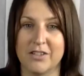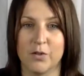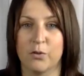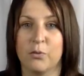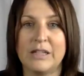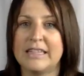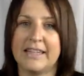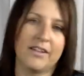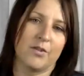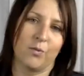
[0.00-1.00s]
So it
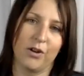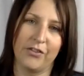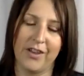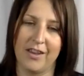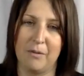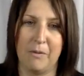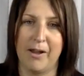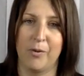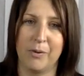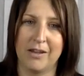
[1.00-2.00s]
really is worth it, in my
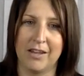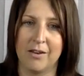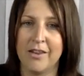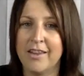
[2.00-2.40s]
opinion.